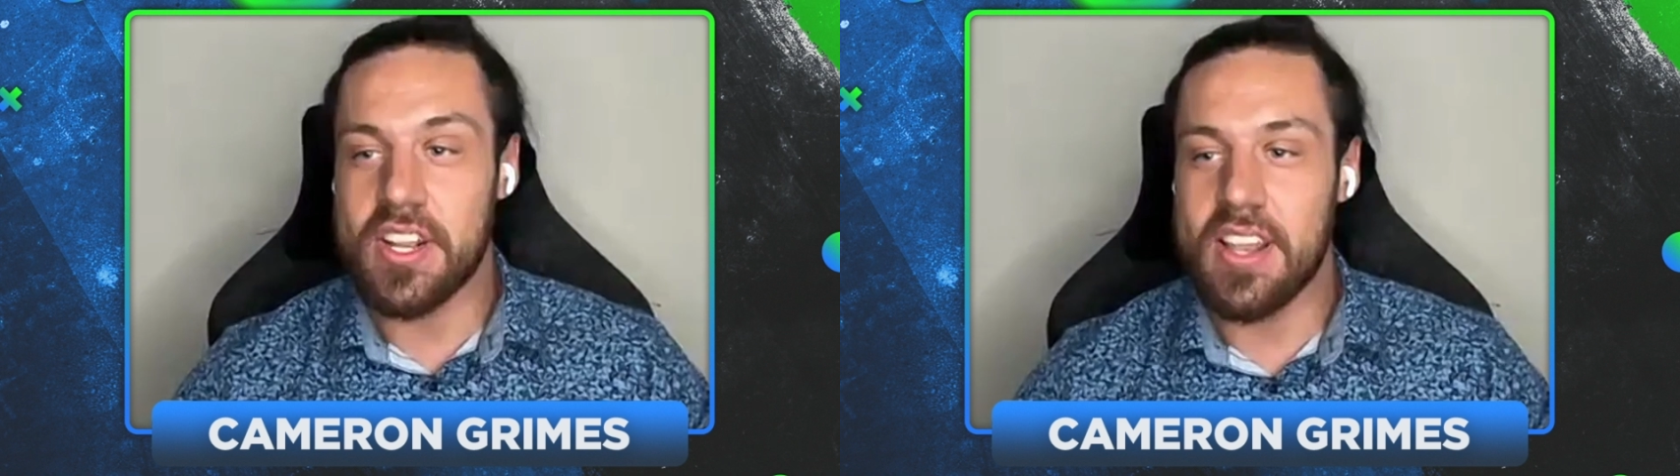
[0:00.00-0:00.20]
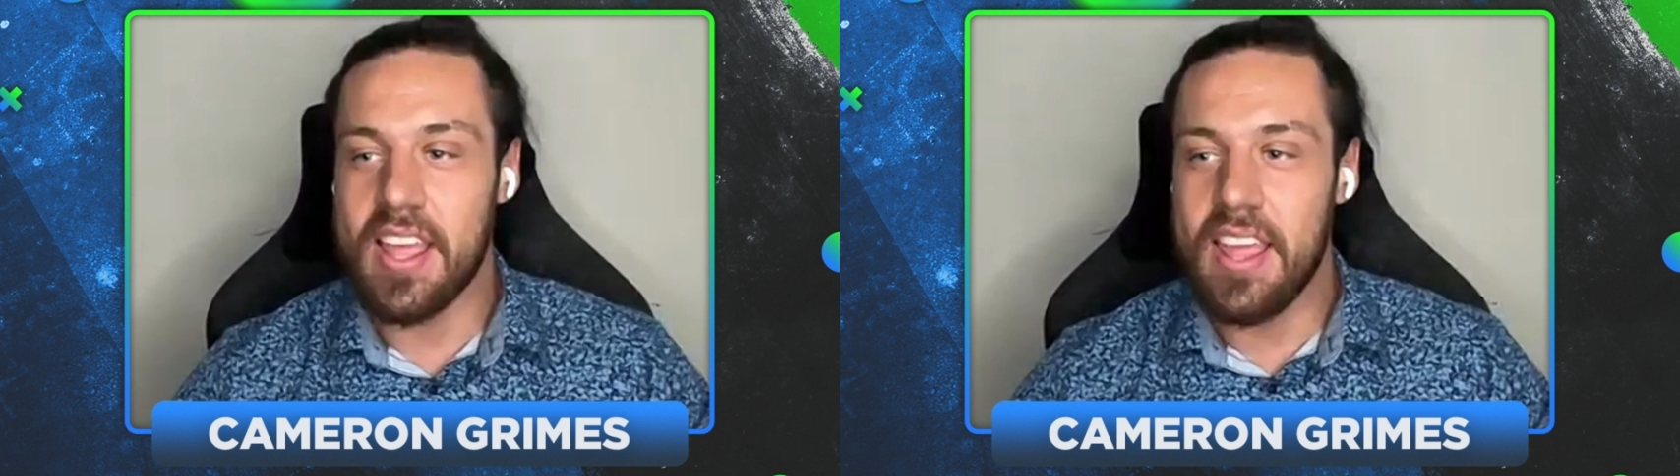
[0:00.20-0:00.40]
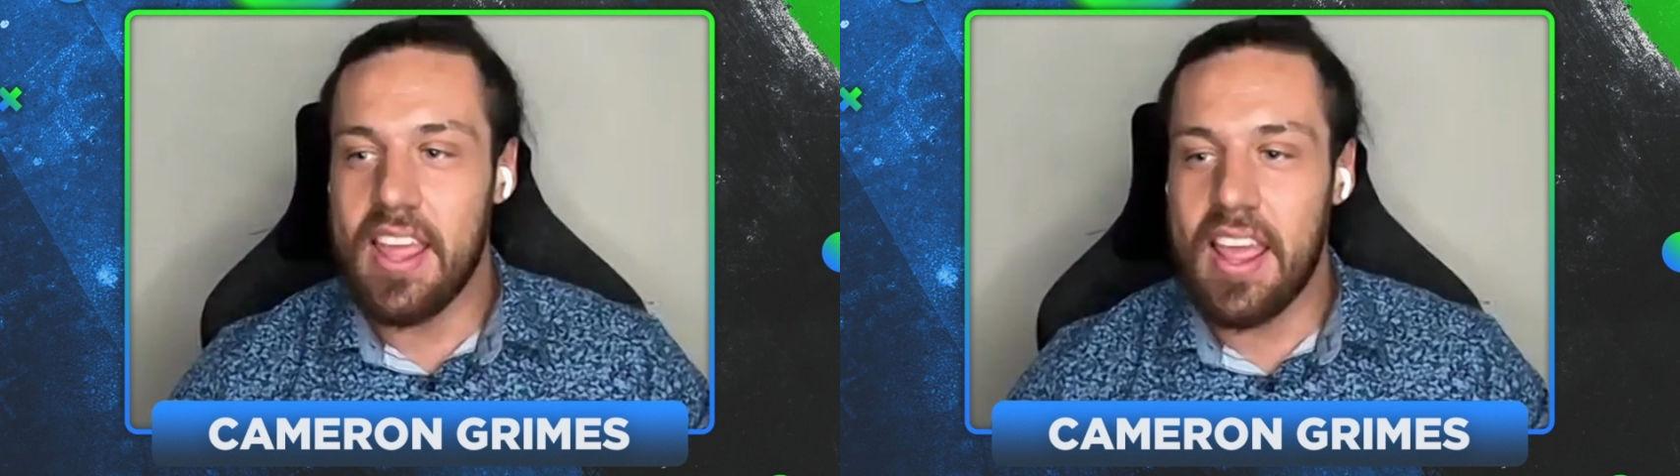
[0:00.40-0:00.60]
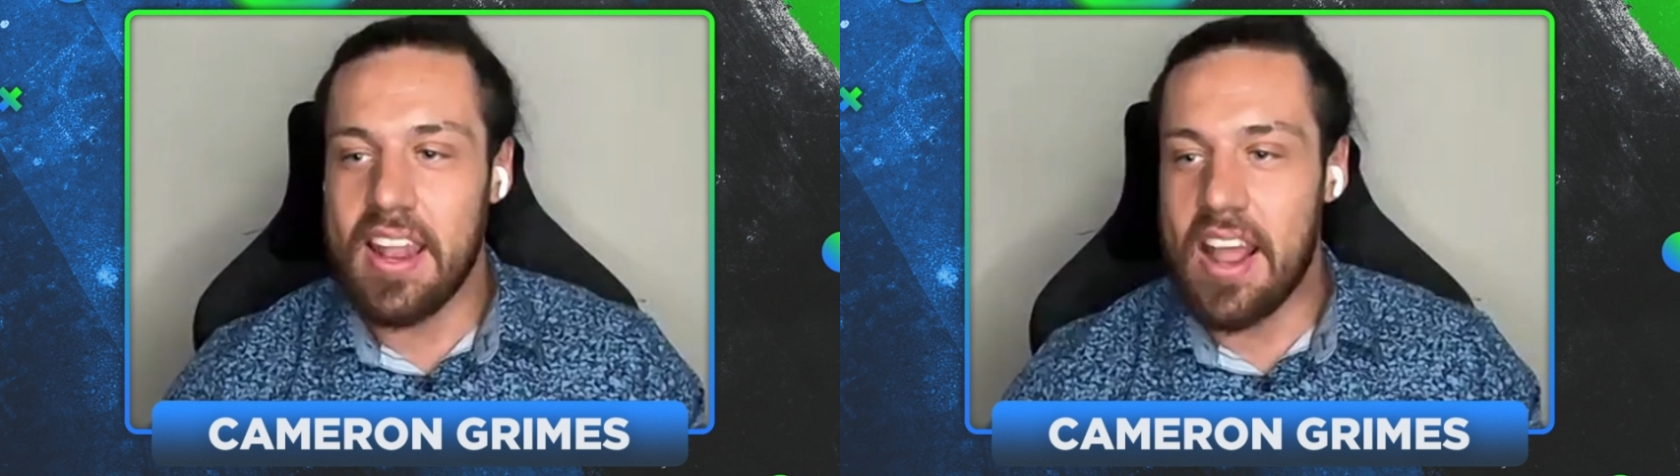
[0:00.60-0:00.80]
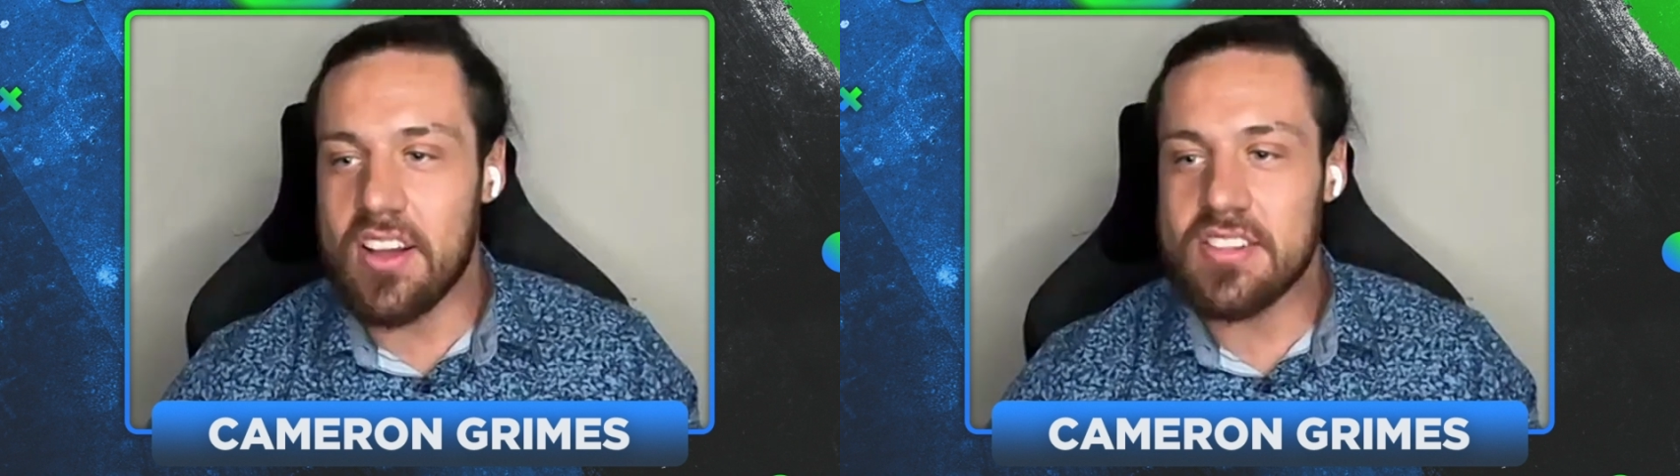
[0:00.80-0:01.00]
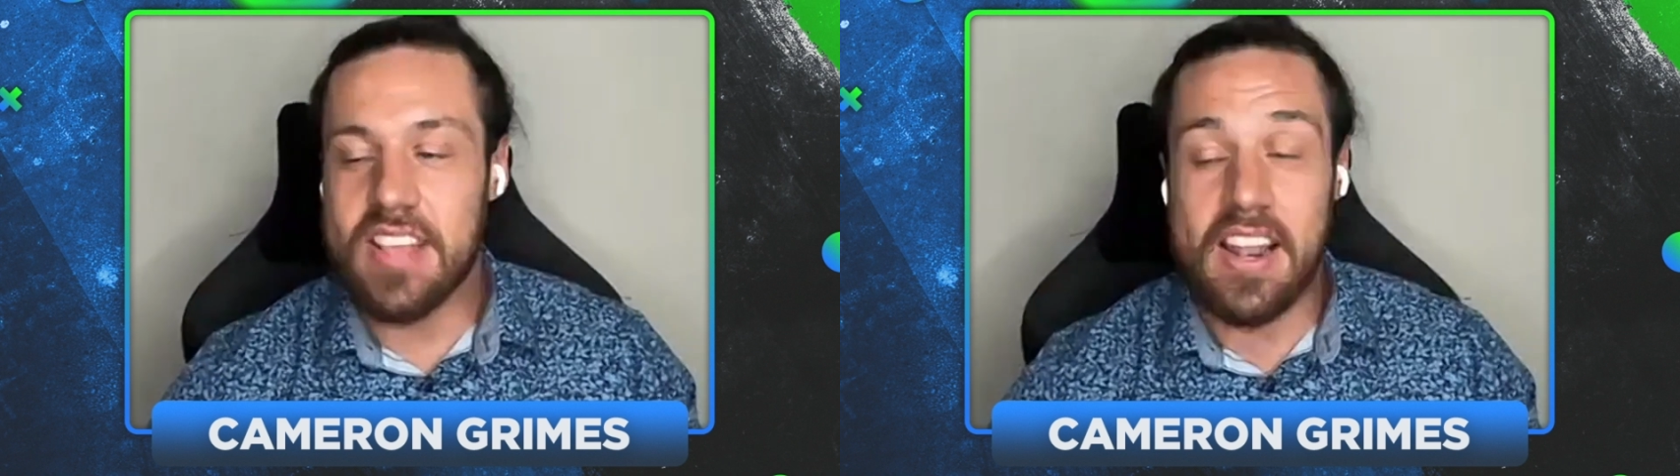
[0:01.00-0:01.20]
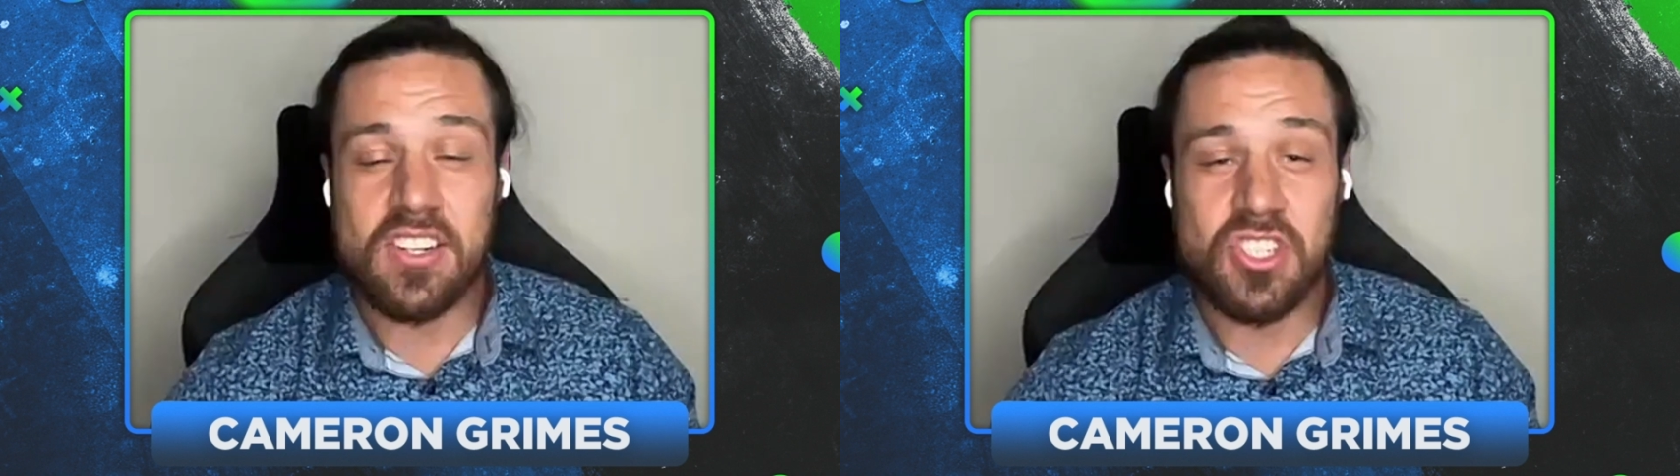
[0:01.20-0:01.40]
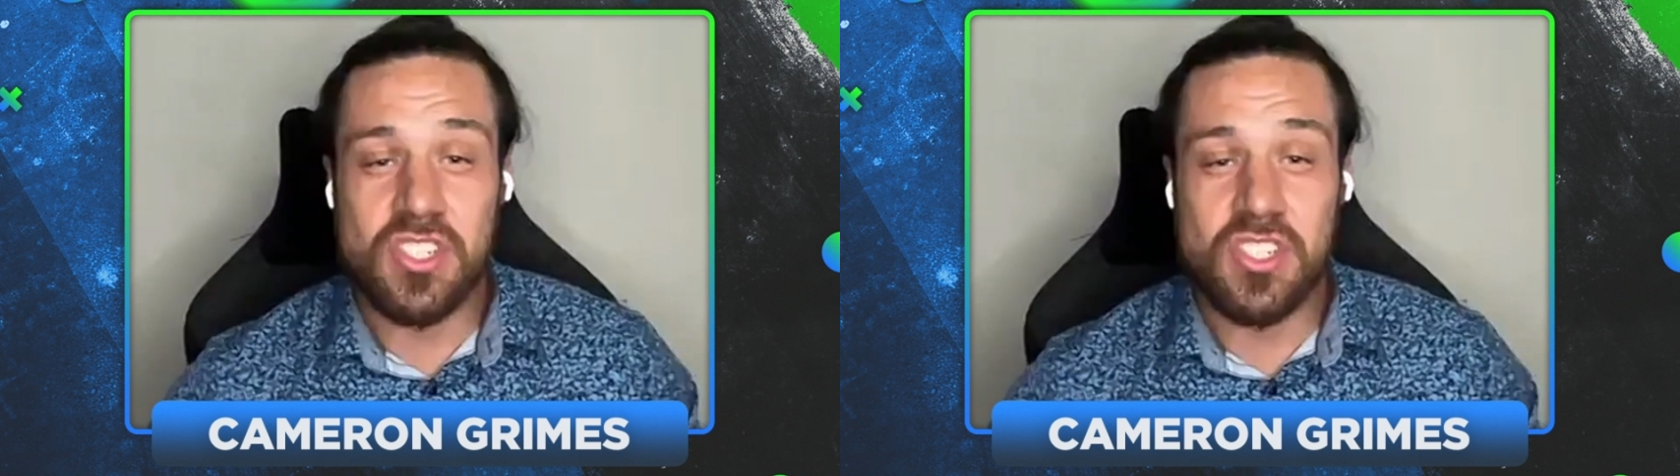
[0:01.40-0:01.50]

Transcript: And I was kind of